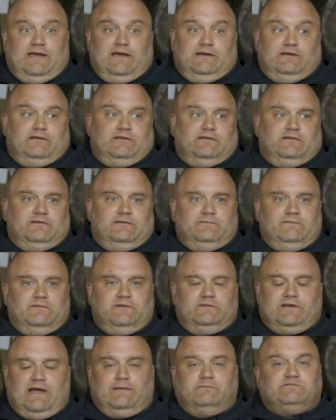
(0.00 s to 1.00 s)
and
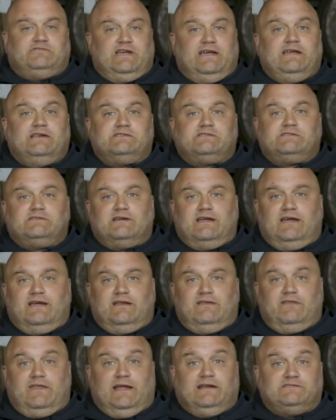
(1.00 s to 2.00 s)
times change
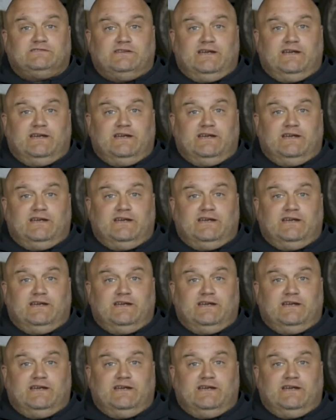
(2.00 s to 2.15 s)
and things